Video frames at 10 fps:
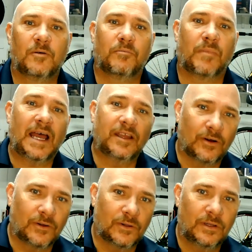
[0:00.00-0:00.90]
My
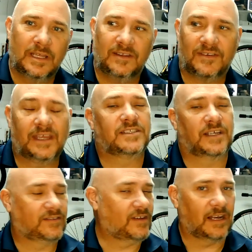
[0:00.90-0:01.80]
goal is to get you
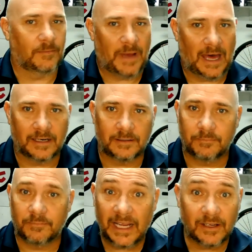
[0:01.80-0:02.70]
excited about it.
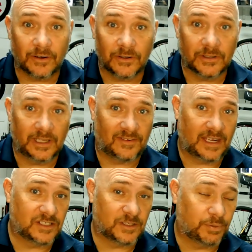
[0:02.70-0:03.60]
My goal is to
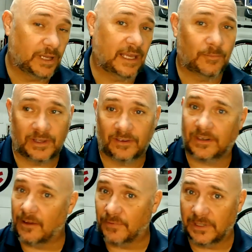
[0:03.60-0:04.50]
get you playing with this
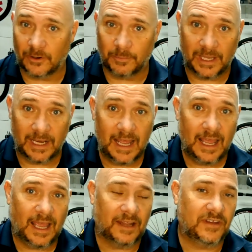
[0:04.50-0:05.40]
stuff a little bit
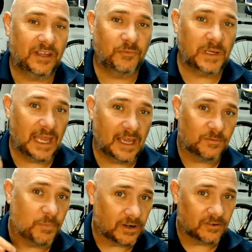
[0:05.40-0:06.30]
and see if we can't
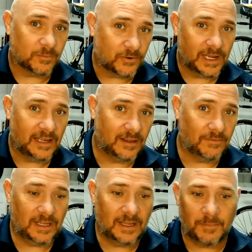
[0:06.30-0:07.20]
spark some
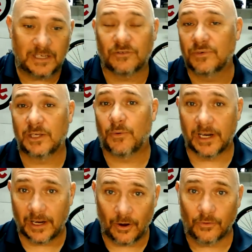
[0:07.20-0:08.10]
creativity that makes you really
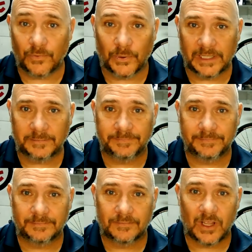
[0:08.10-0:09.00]
want to go for it.
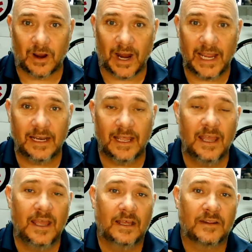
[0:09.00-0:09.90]
All right.
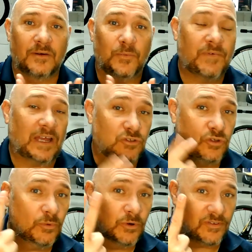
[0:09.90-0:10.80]
That we've got
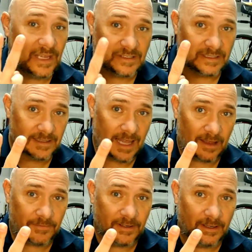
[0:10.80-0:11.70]
2 more sessions
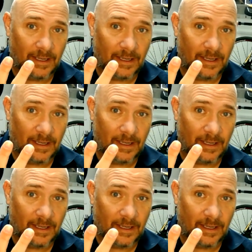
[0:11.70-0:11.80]
left.